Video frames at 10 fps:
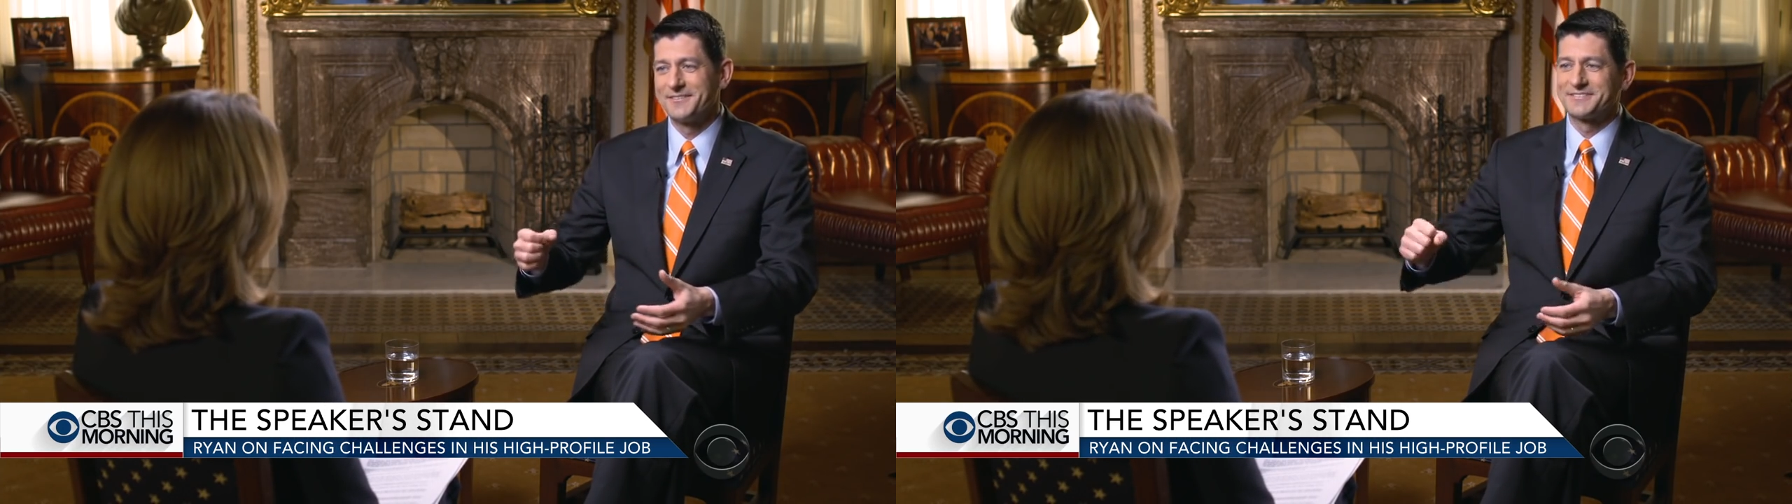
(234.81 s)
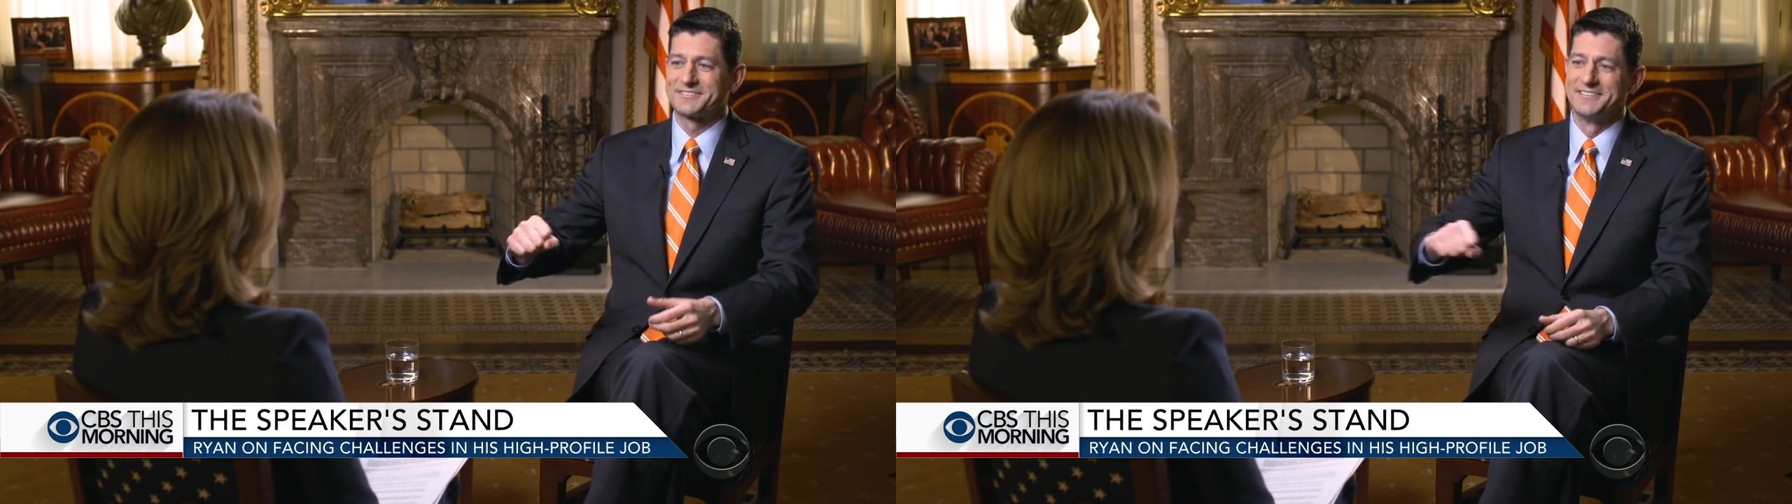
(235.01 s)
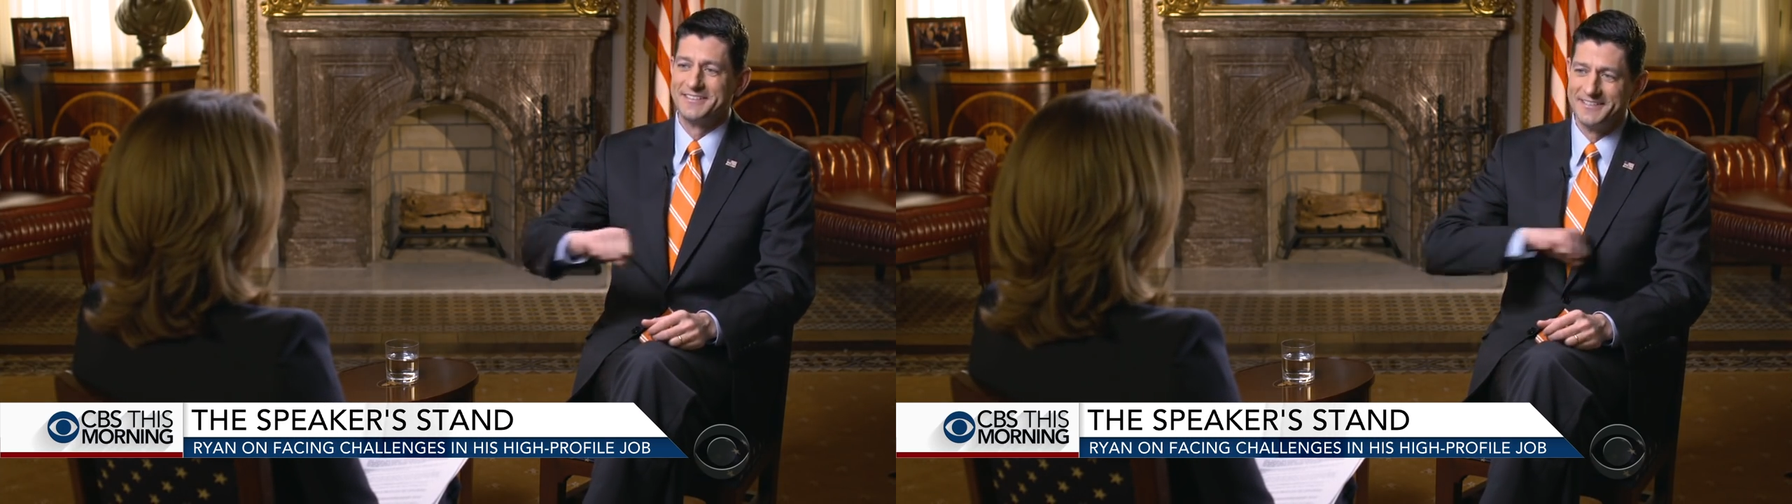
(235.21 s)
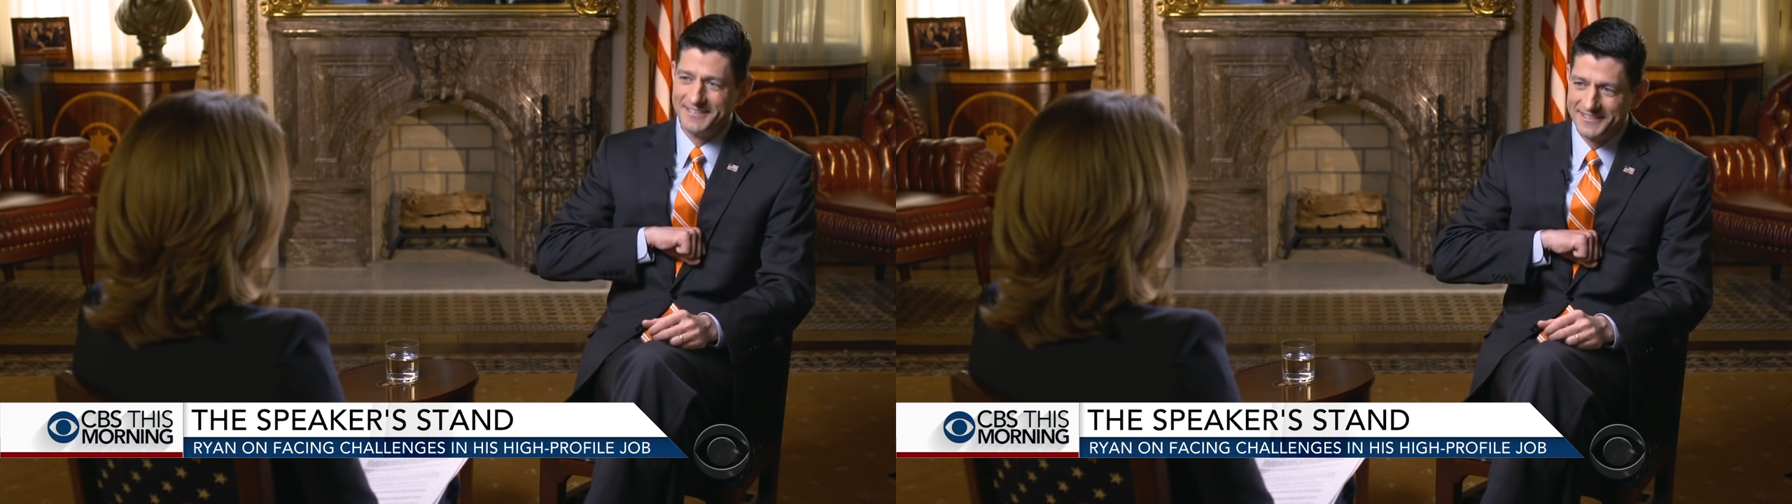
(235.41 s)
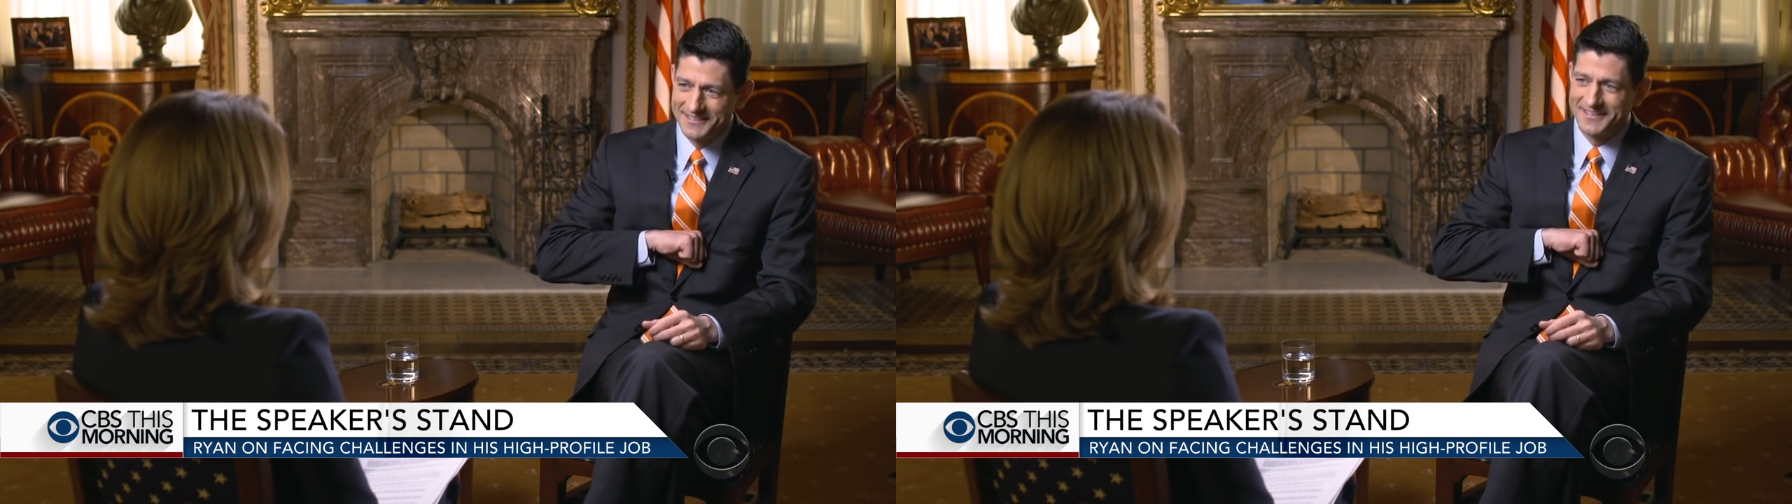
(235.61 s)
It was,
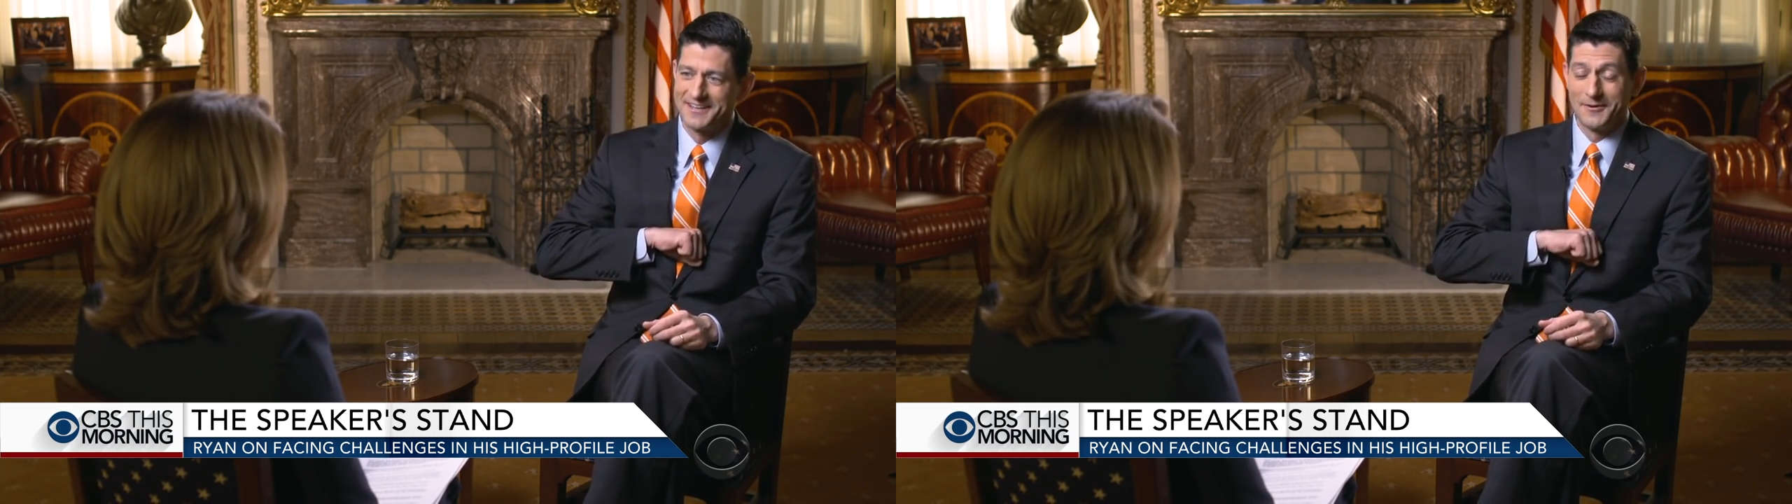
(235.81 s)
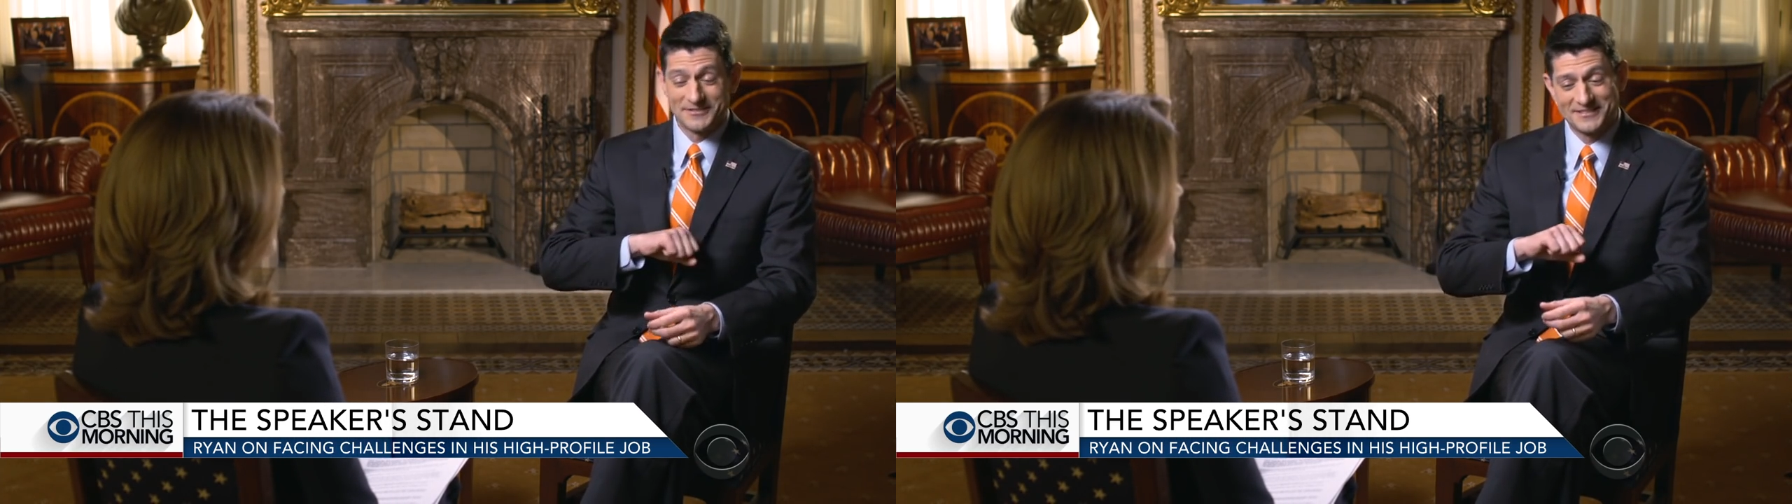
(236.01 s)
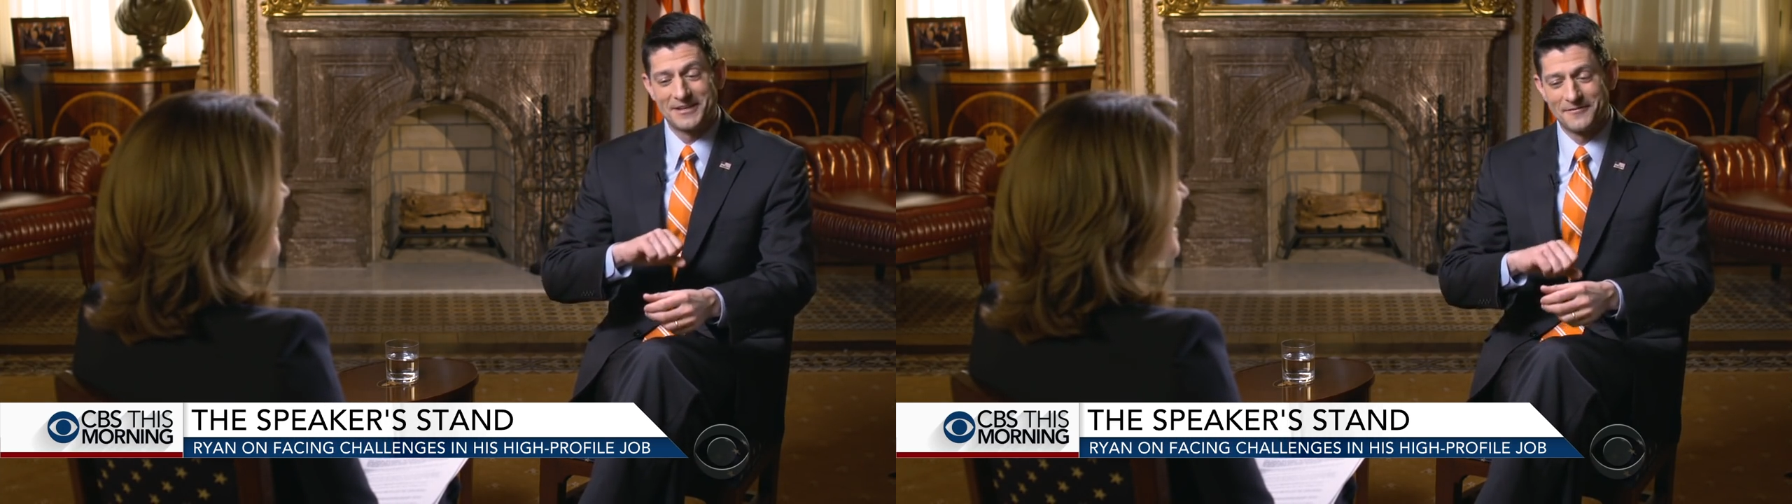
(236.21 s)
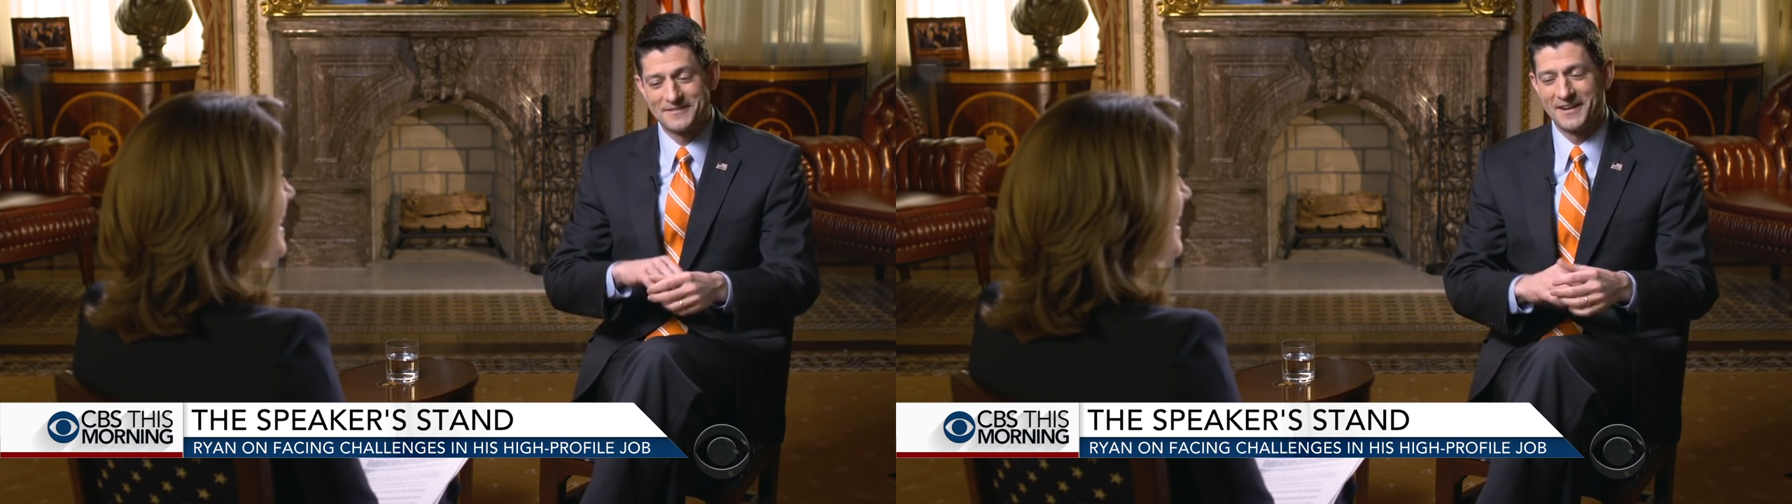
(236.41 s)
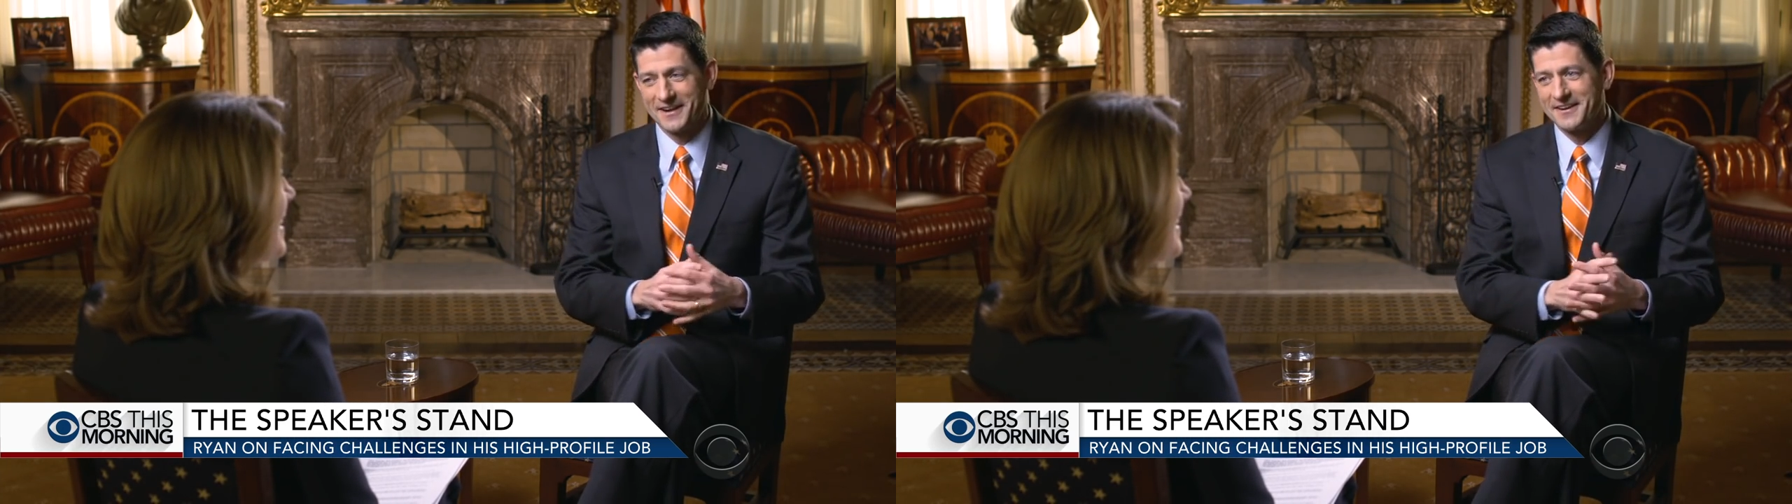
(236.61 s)
you know, that was a
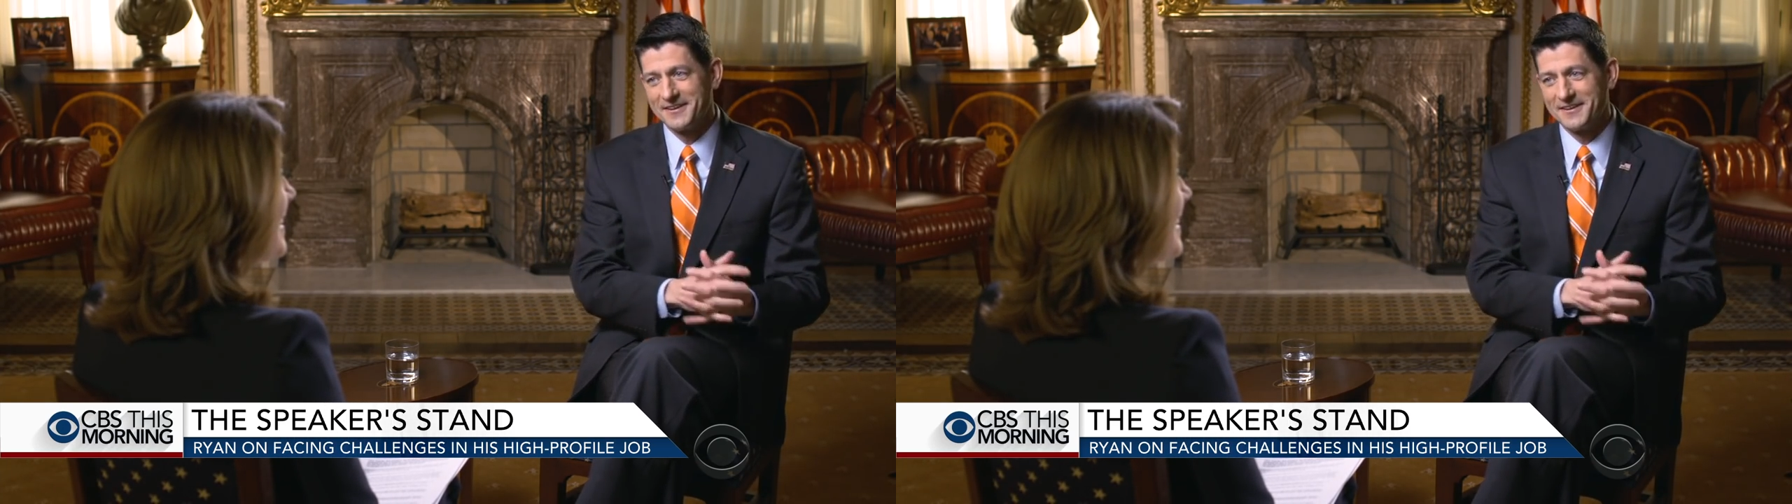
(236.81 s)
tough day.